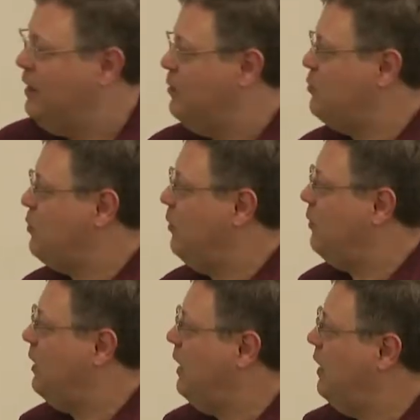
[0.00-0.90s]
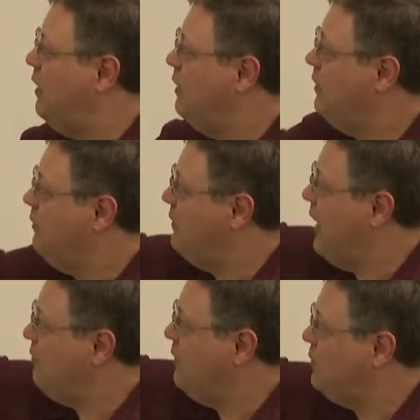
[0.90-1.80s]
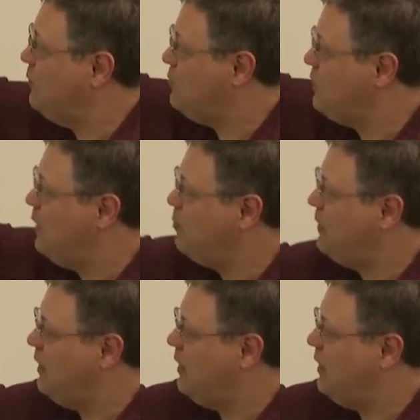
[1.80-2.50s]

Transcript: So we have done the script